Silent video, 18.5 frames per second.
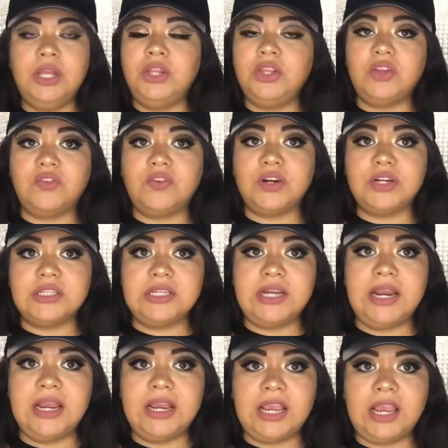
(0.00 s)
the first
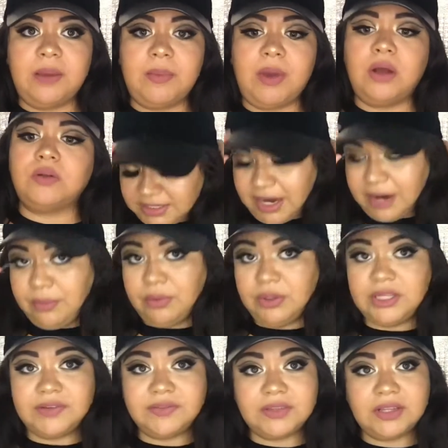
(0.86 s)
day it came out. I
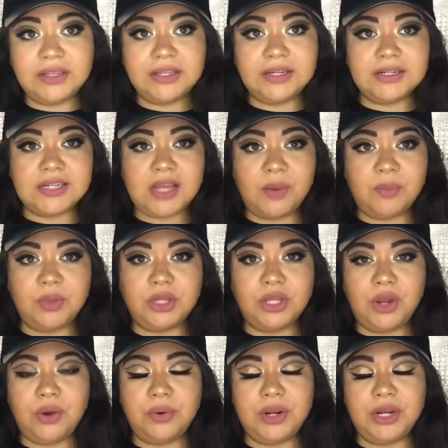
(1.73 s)
will leave the link down
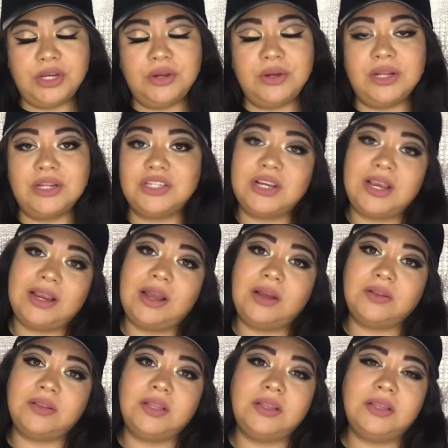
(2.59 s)
below and you can check
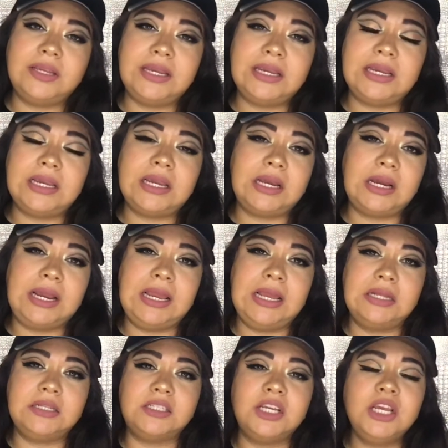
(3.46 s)
out the link,
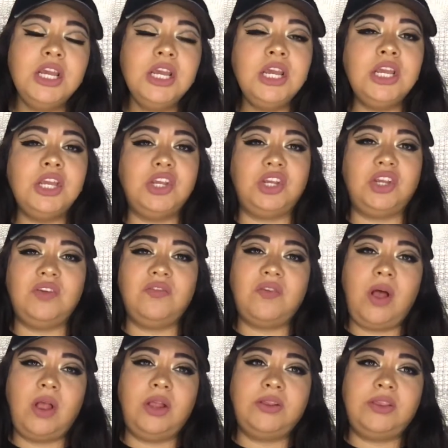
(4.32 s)
and you can
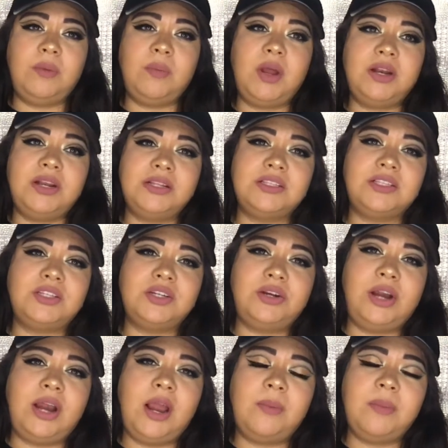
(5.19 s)
follow them on
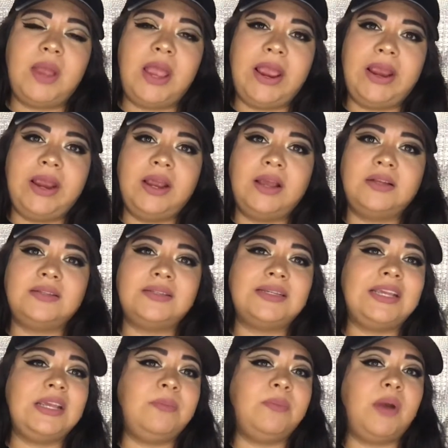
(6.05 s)
Instagram
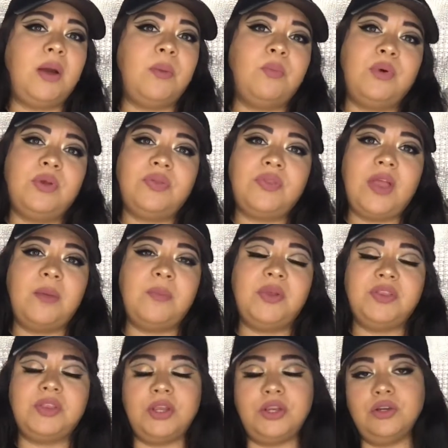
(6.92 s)
and keep up with
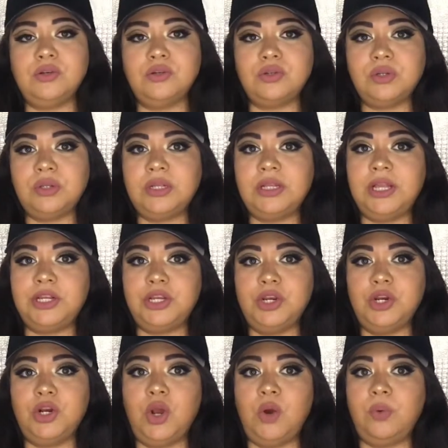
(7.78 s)
them, and they usually let
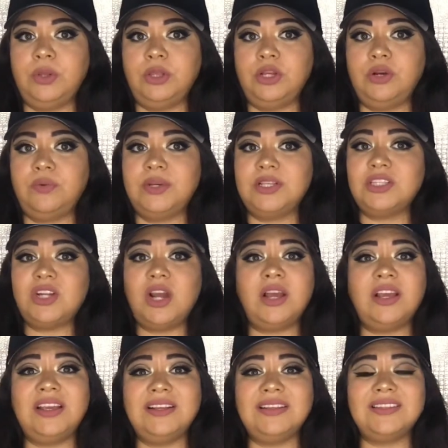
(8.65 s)
you know when they're
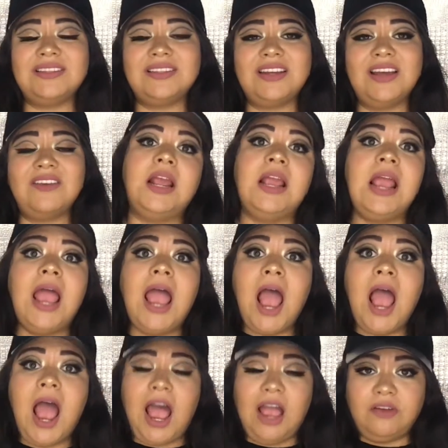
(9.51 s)
restocking stuff.
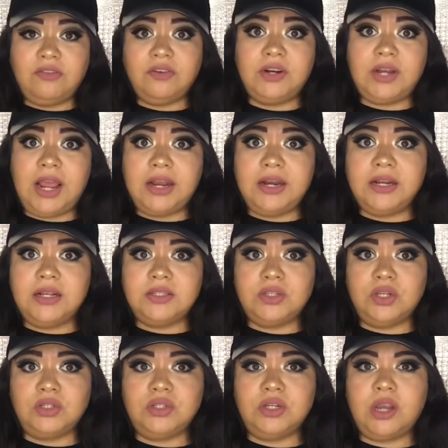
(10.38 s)
Aphrodite
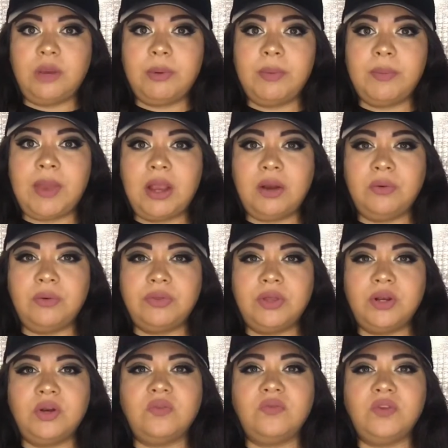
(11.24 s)
is also coming back
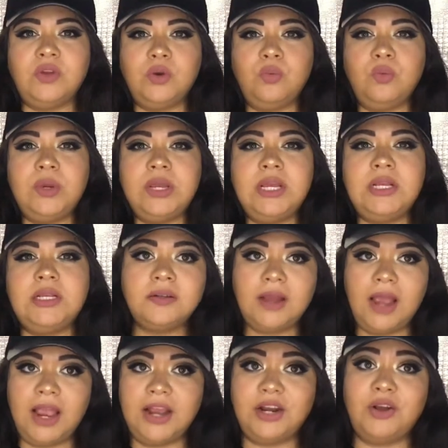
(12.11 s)
within a few weeks.
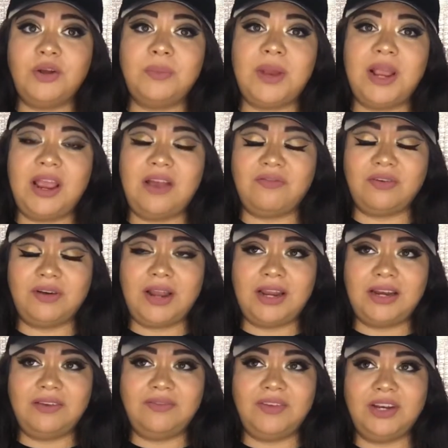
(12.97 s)
I know in my
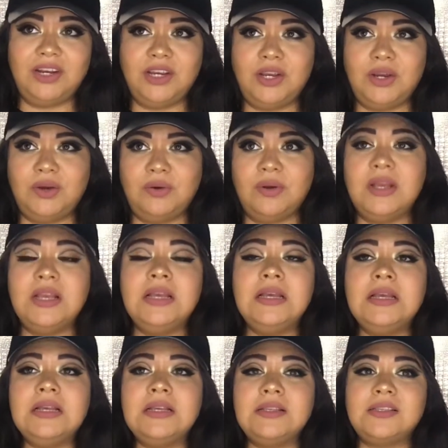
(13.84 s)
Aphrodite video
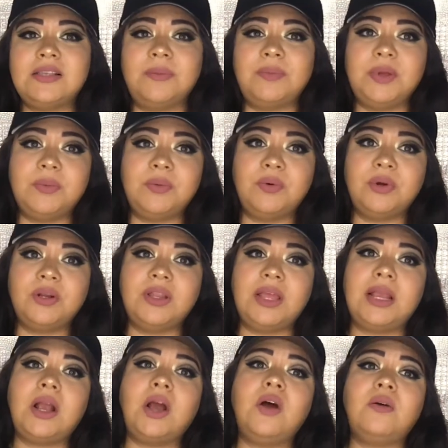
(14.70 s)
some people were
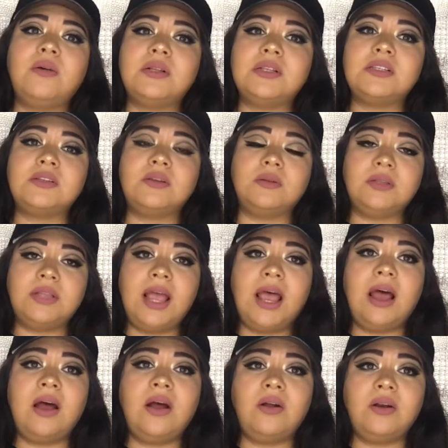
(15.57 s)
like, oh, it's sold
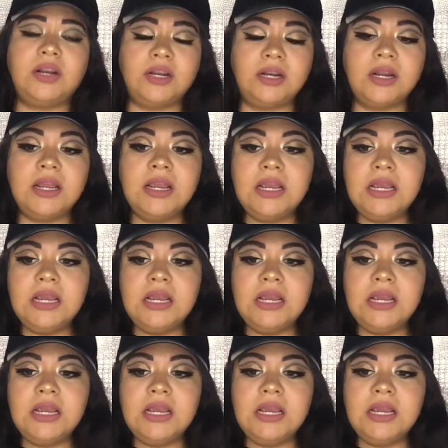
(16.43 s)
out, and